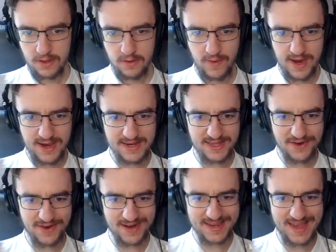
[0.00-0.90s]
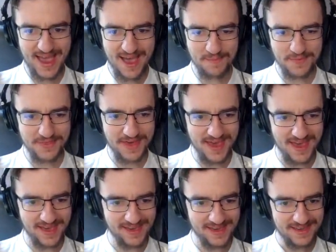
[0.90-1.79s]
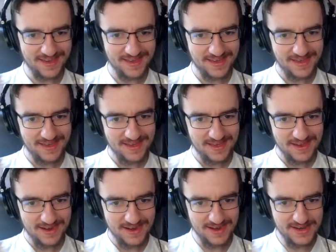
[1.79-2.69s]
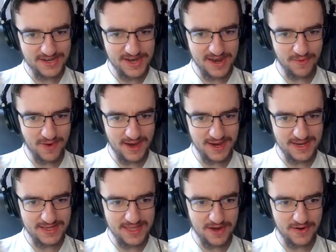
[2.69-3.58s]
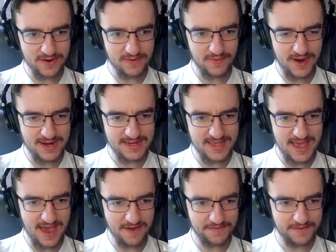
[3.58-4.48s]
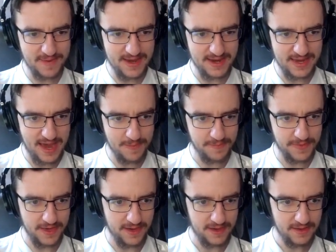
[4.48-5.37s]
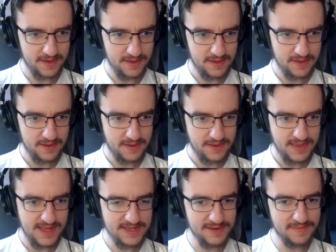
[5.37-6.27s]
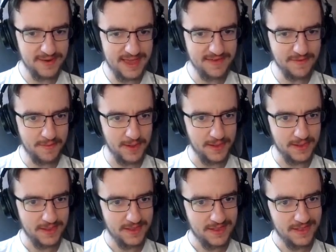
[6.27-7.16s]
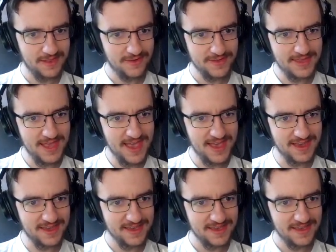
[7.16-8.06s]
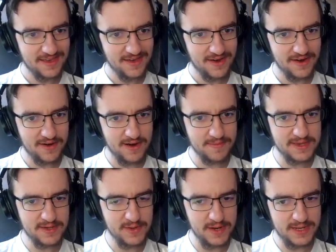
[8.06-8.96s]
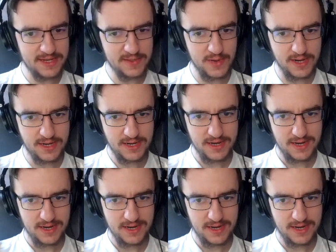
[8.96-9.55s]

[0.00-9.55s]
Why is there a gap there? Legit, why is there a, why does there have to be a gap there? That's unbelievable. What the heck? Alright, grab this one this one.